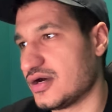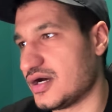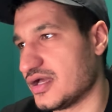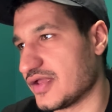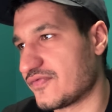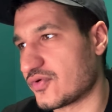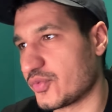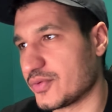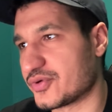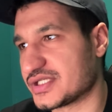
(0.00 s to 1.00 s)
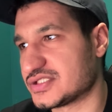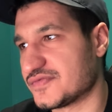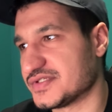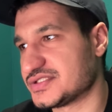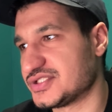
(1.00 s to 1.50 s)
a 4-wheel brake
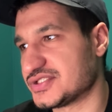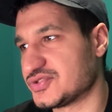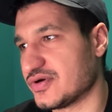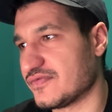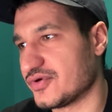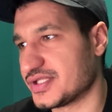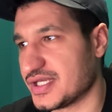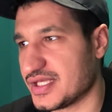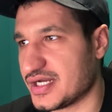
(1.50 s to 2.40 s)
service just to avoid